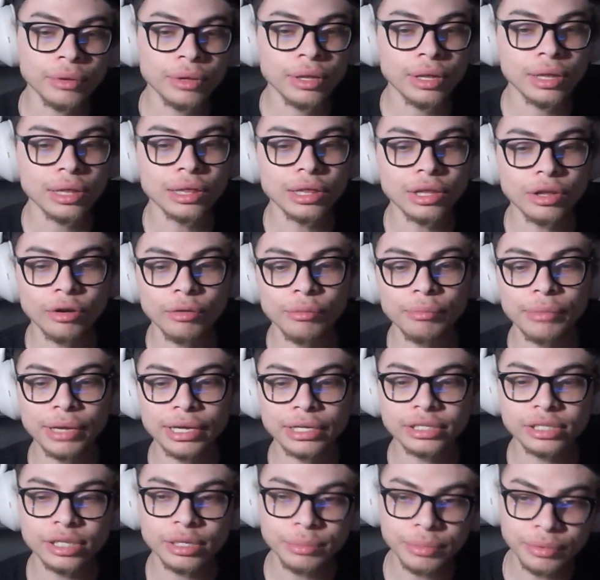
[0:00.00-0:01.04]
little
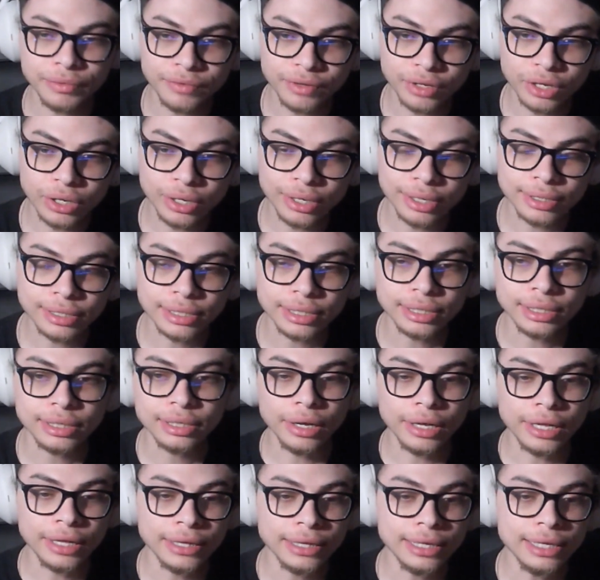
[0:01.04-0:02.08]
mix up of the content.
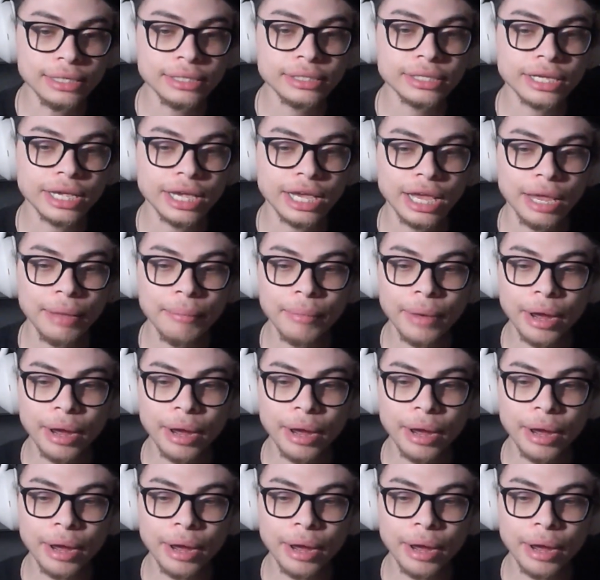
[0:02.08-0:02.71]
In this game,